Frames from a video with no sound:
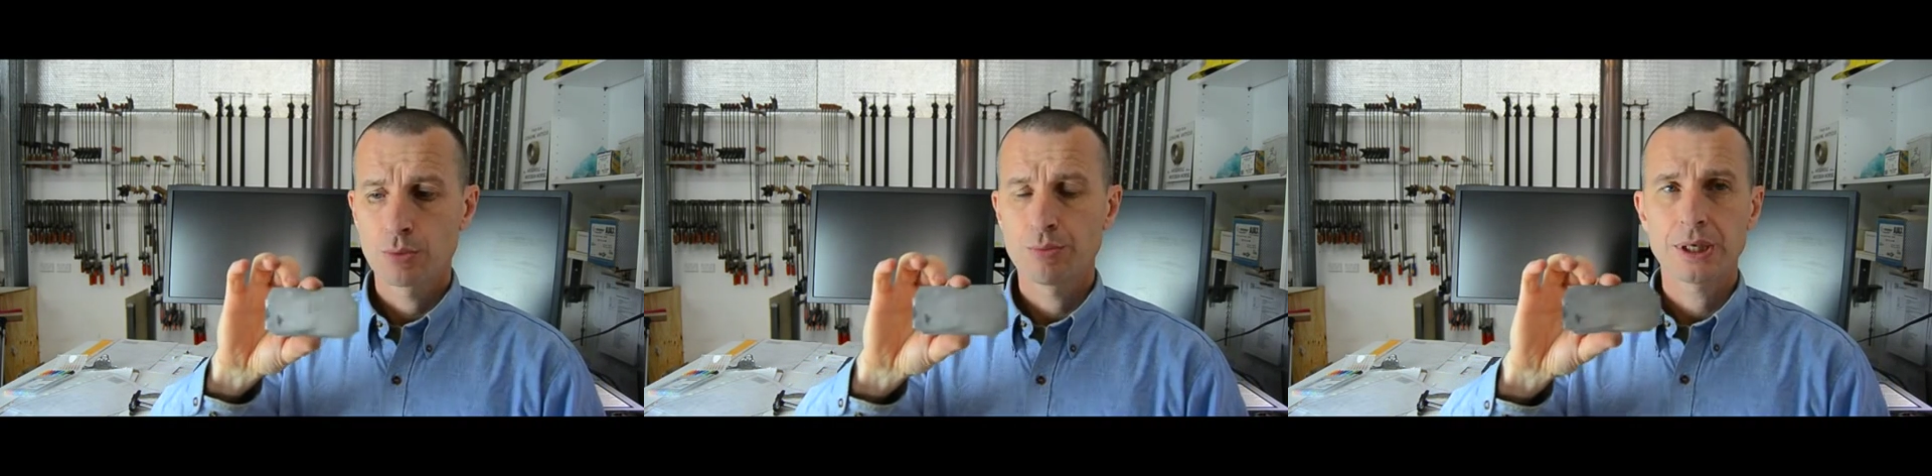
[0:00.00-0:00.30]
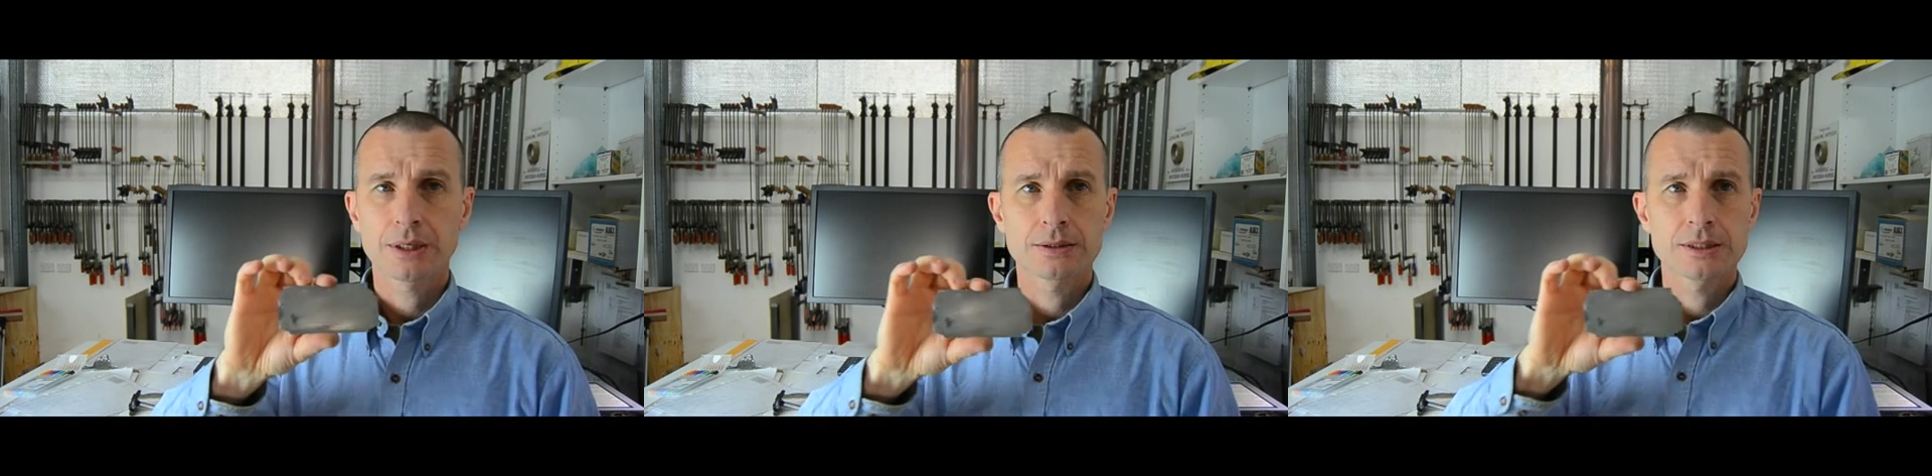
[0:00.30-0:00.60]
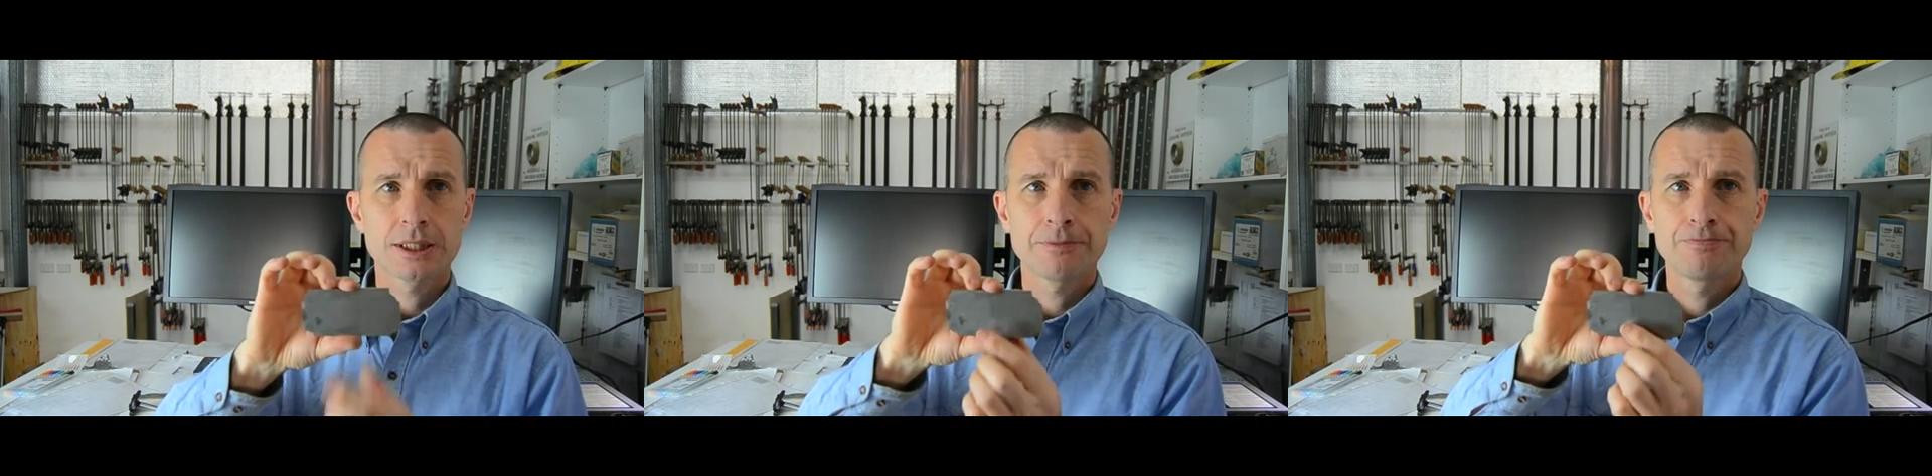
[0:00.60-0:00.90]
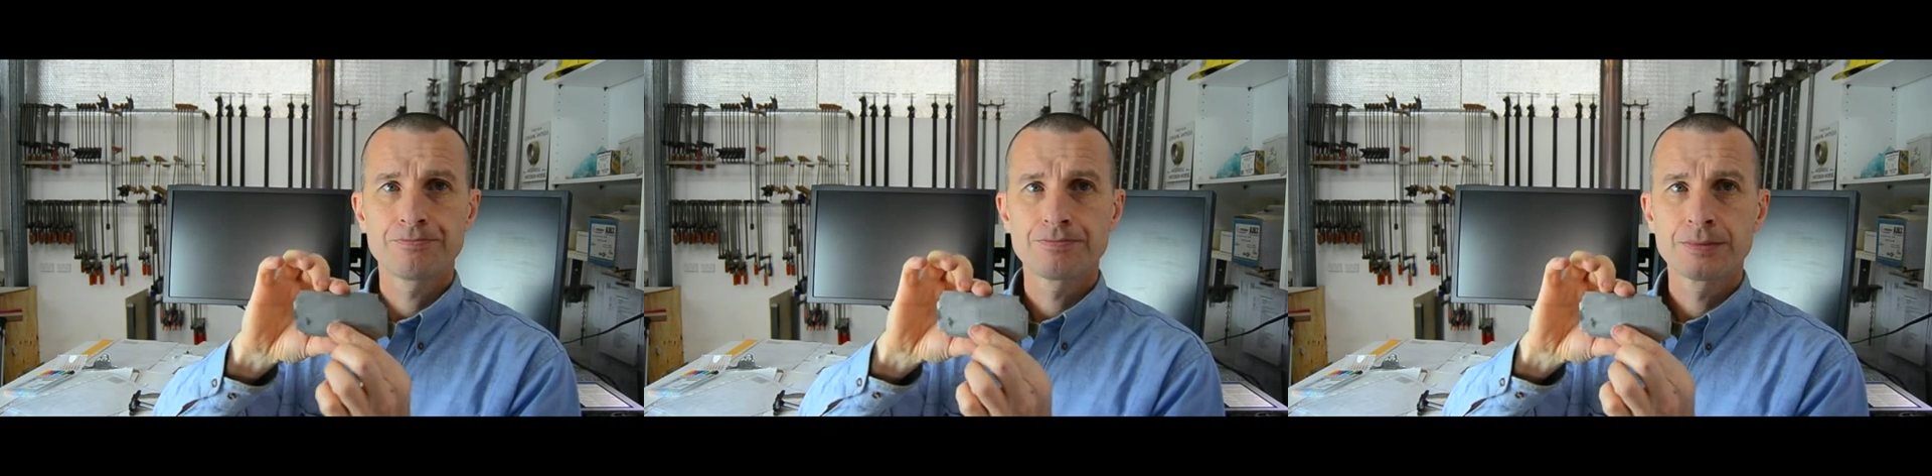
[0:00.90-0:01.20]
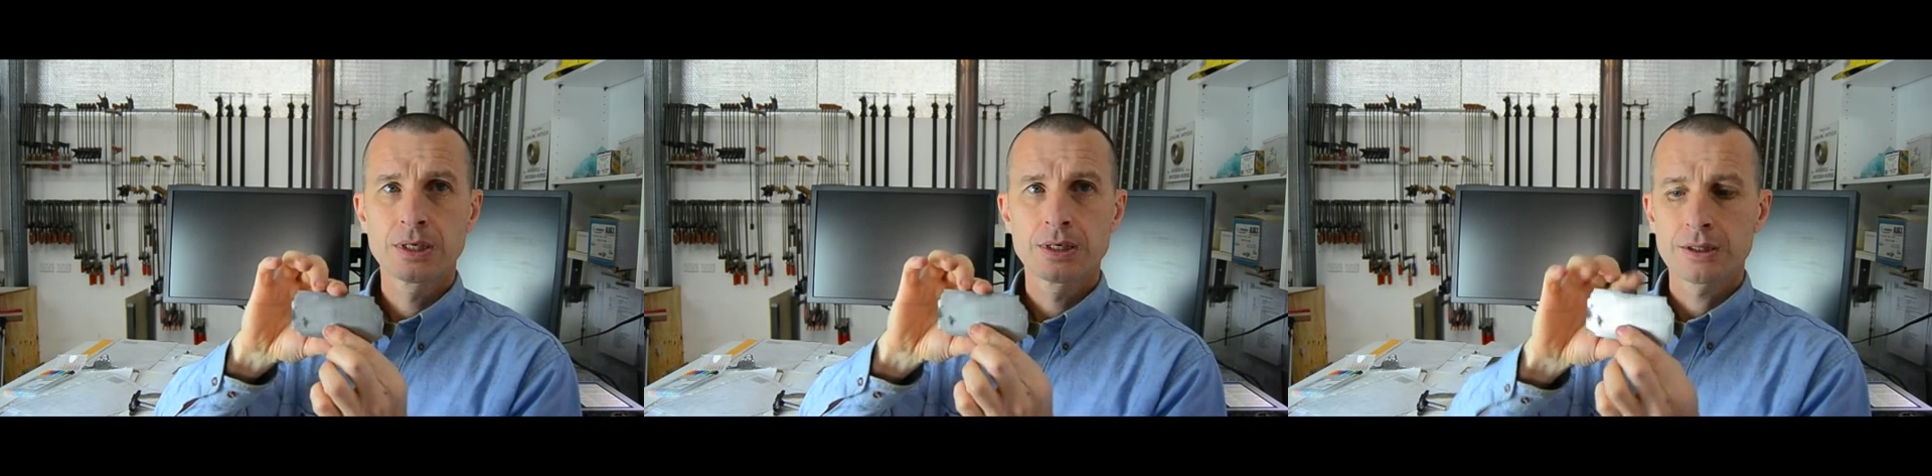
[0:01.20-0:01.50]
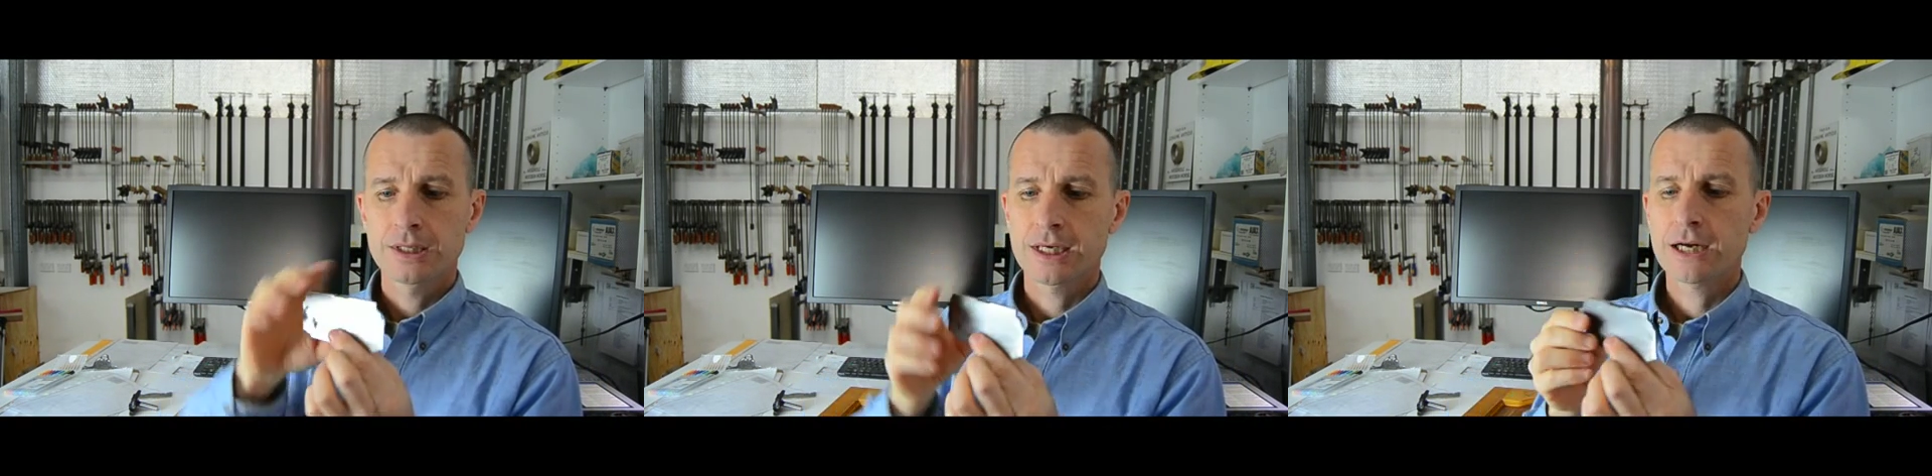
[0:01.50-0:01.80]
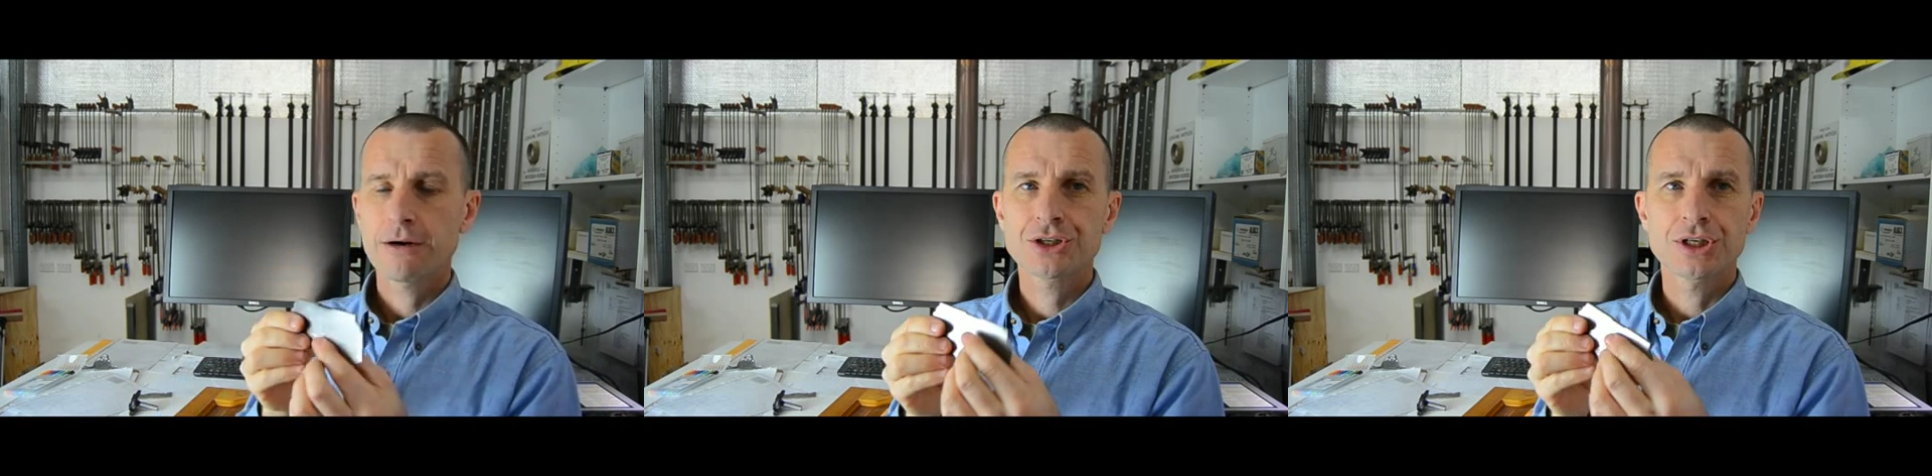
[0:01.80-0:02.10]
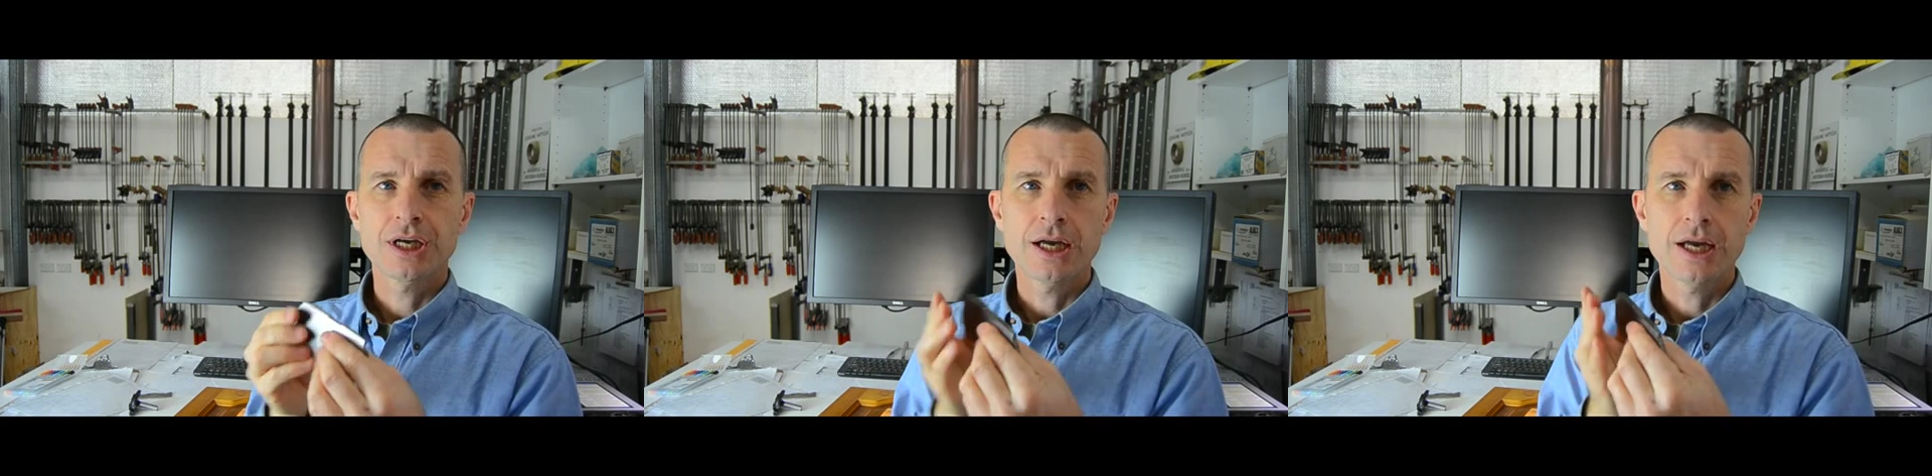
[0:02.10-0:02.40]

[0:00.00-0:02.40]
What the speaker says: but the cutter actually